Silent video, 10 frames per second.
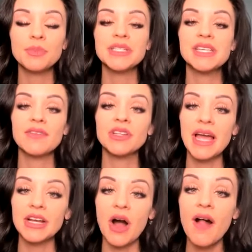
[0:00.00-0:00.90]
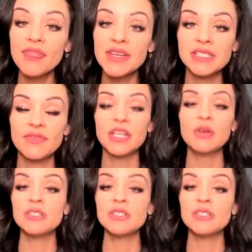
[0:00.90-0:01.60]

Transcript: please give a like on this video.